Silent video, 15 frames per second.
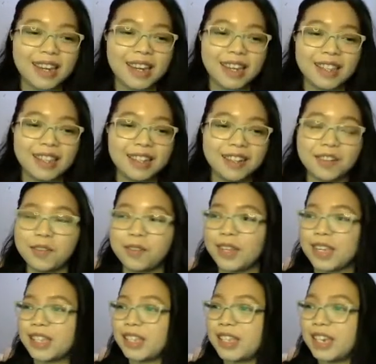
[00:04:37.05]
And
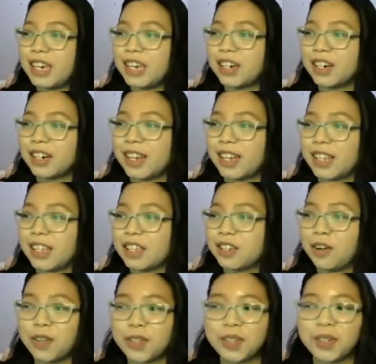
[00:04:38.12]
we can see here that
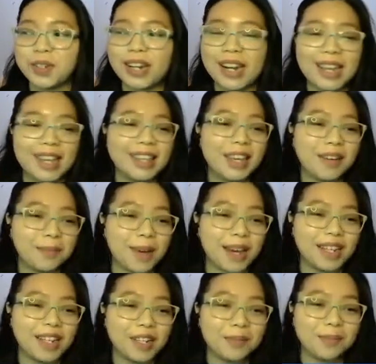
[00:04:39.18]
it's also leading
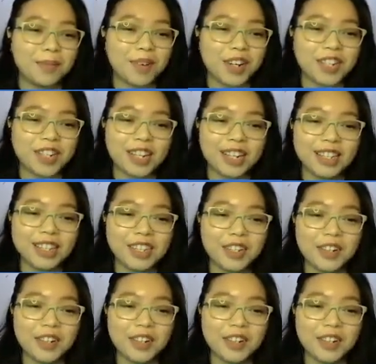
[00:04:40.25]
by that margin.